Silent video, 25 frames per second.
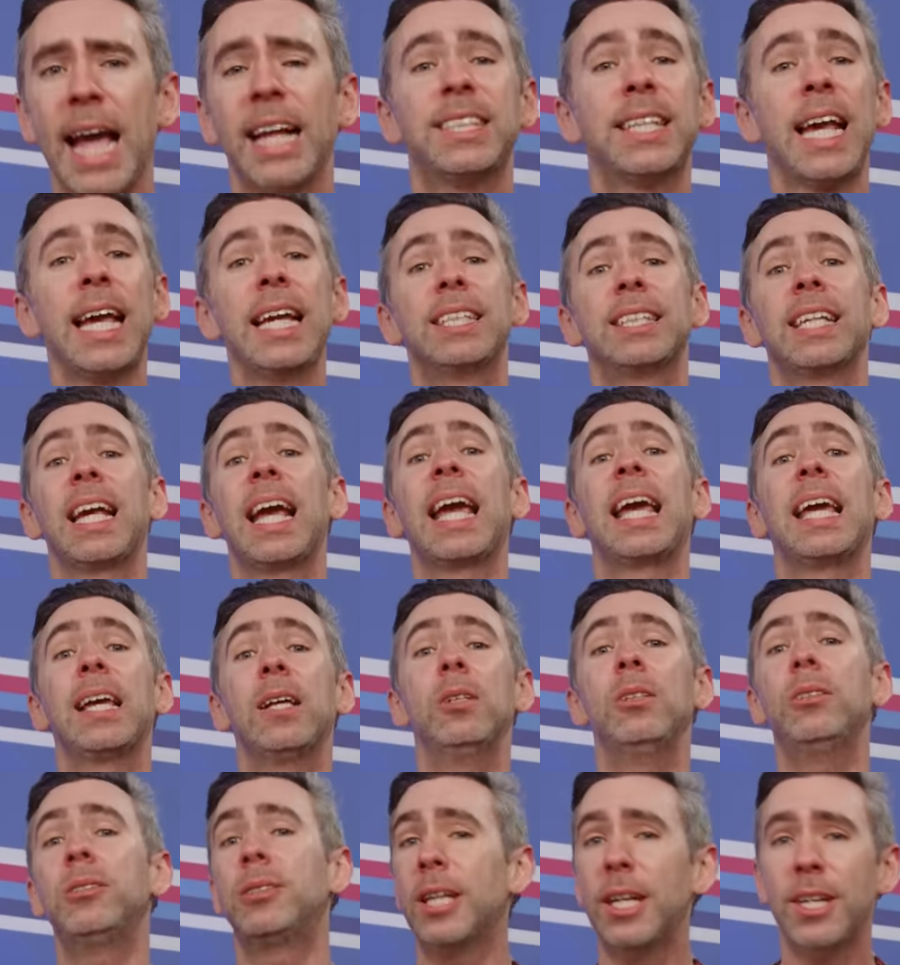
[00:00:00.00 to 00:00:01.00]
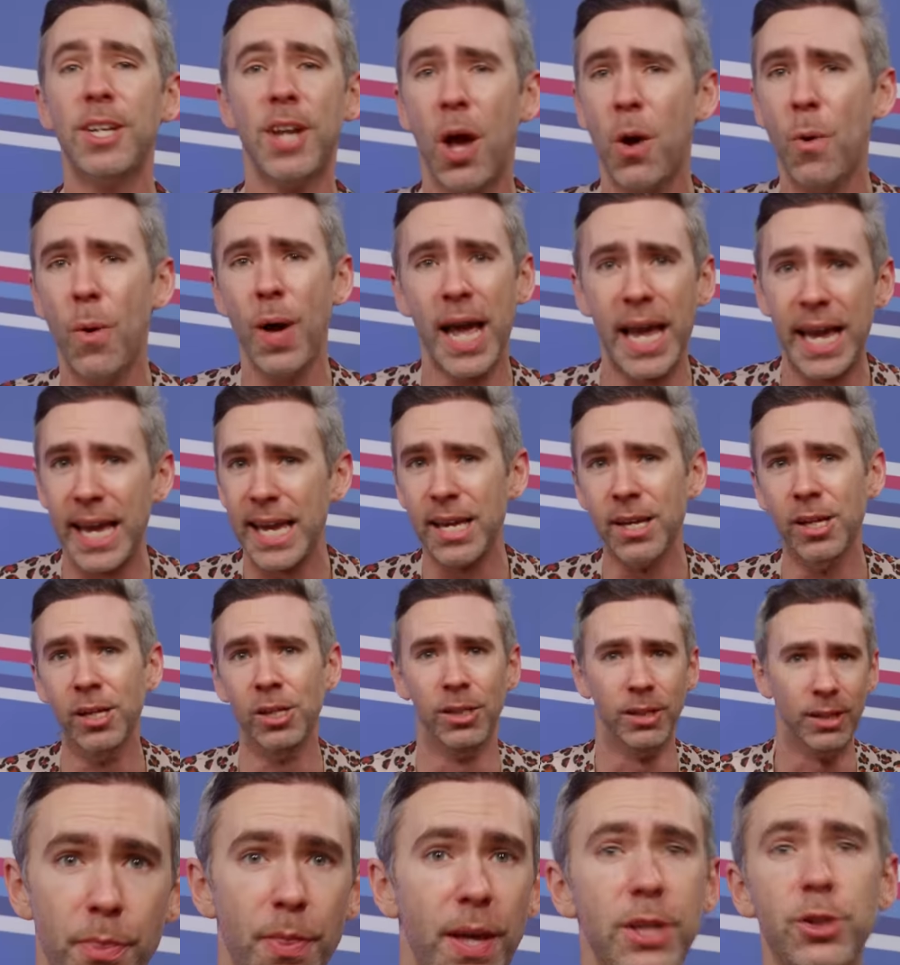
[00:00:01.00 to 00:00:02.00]
It takes a heel to know a heel.
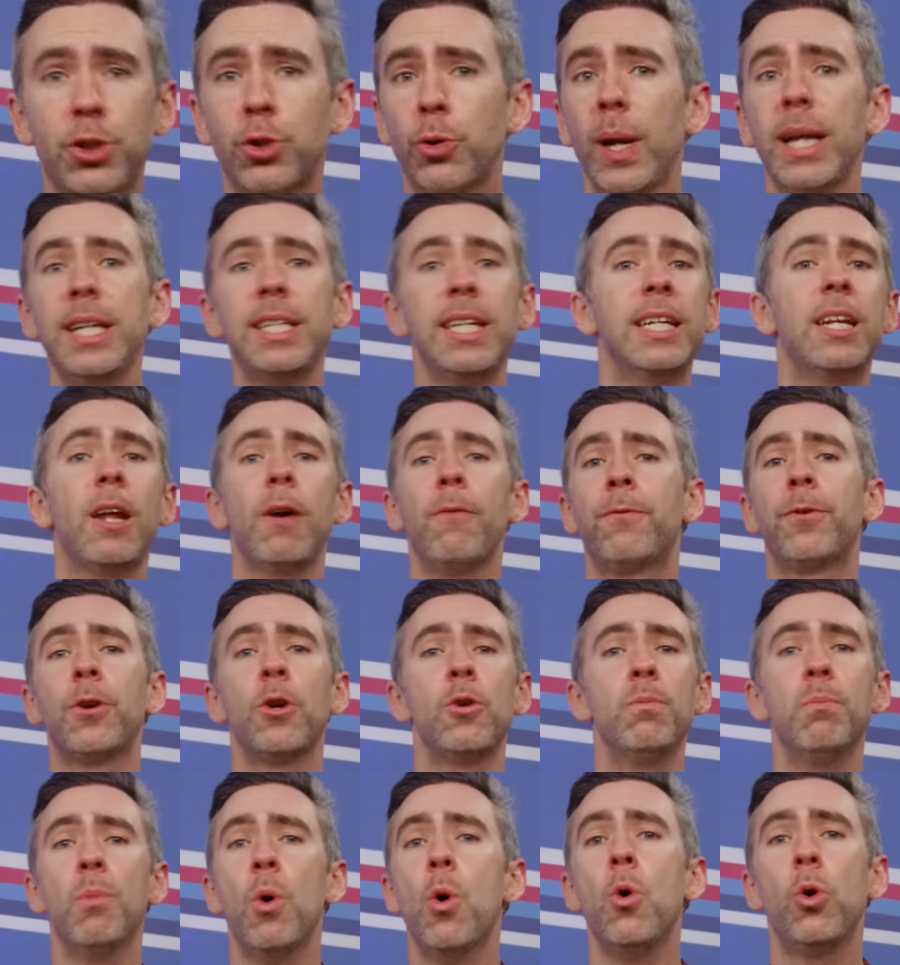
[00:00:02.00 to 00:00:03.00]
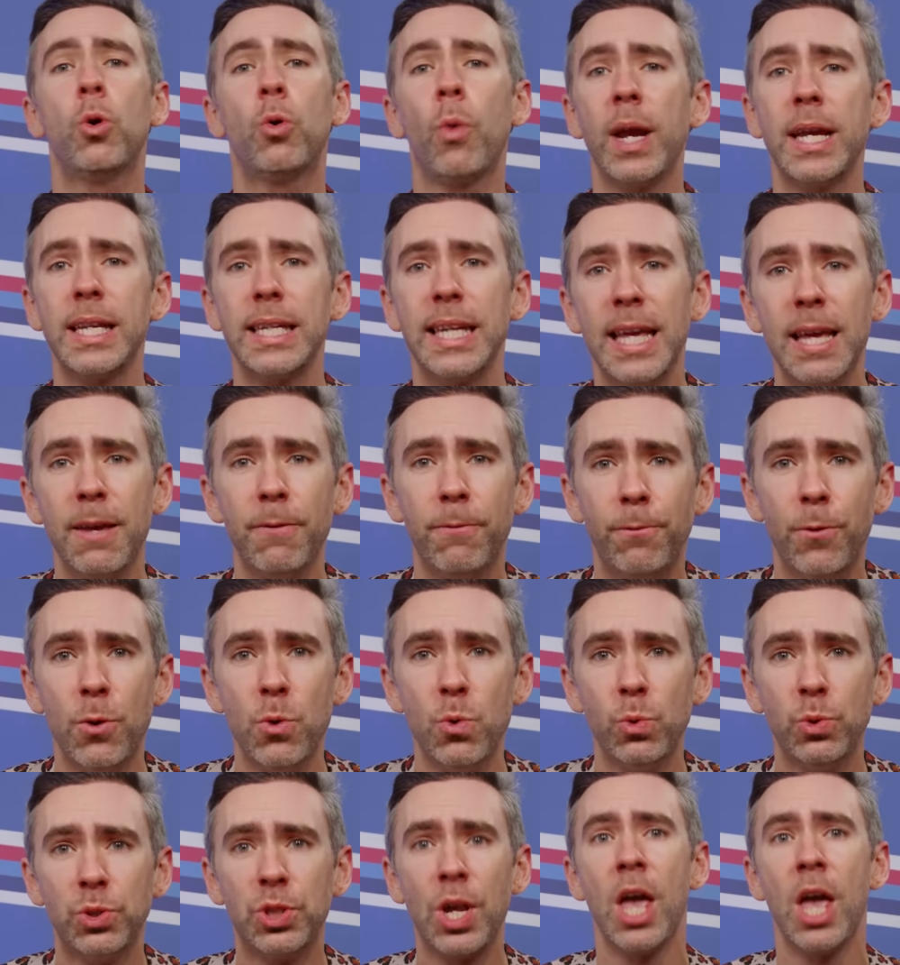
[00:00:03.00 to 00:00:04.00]
They traded a few more great near falls,